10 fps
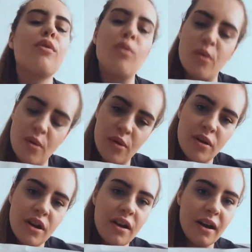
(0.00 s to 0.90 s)
or
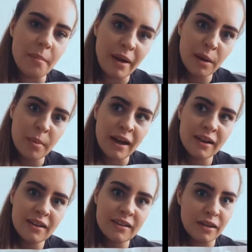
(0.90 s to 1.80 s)
a backpack
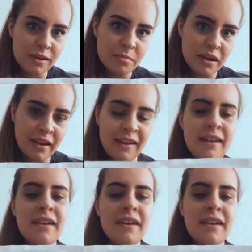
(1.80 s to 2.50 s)
like me.